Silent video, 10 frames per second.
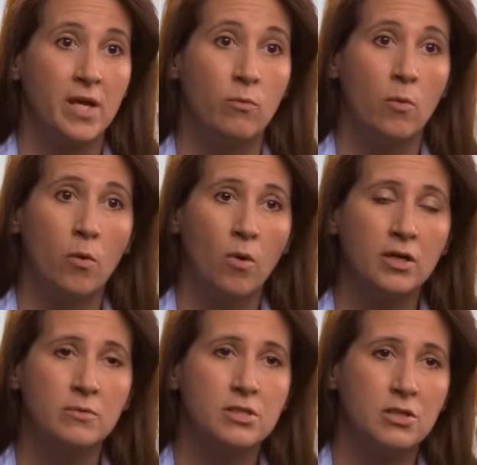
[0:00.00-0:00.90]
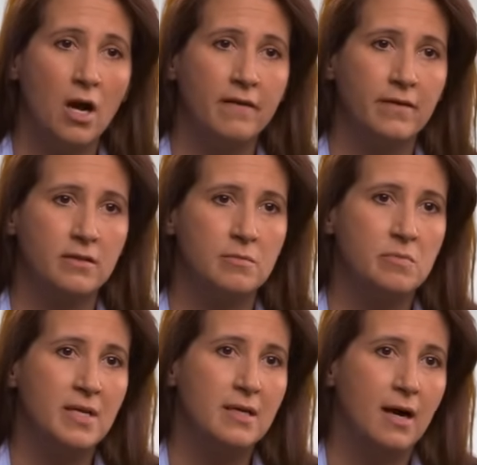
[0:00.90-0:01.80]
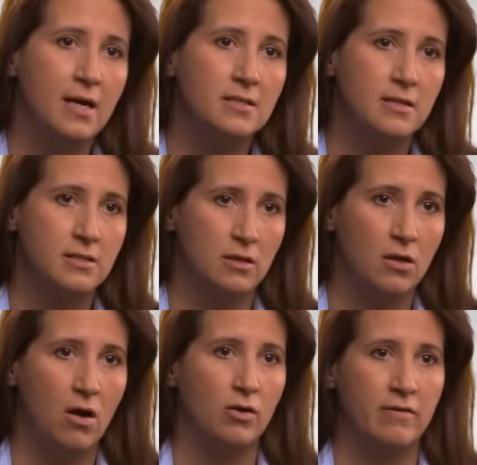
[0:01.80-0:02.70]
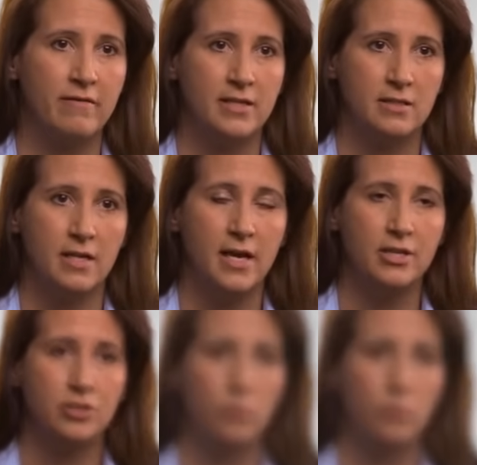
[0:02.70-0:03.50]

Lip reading: And when we're working with stalking victims, because it is a longer investigation,